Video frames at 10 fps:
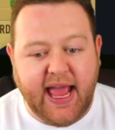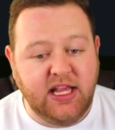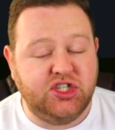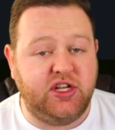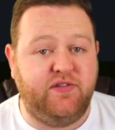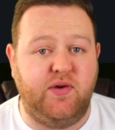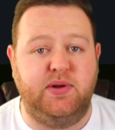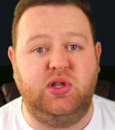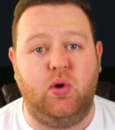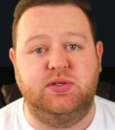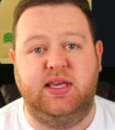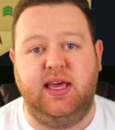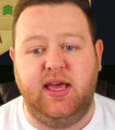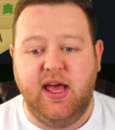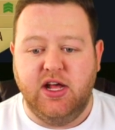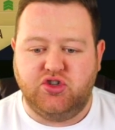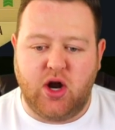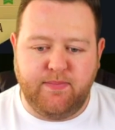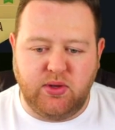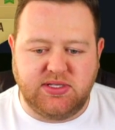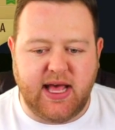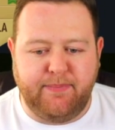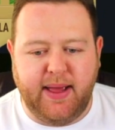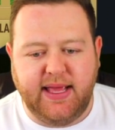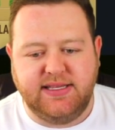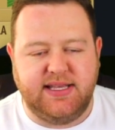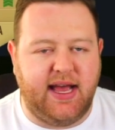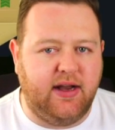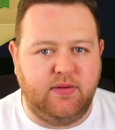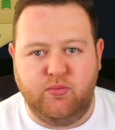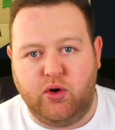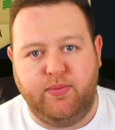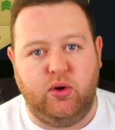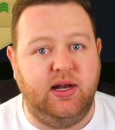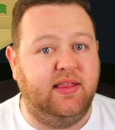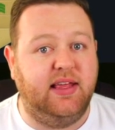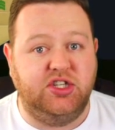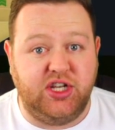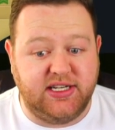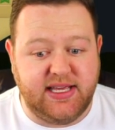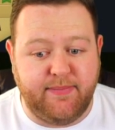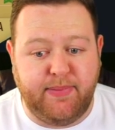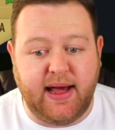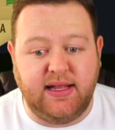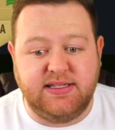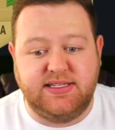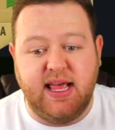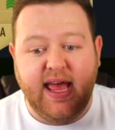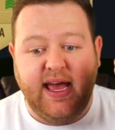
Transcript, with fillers: Engine for Podolski, try and boost that pace and more importantly the agility and balance.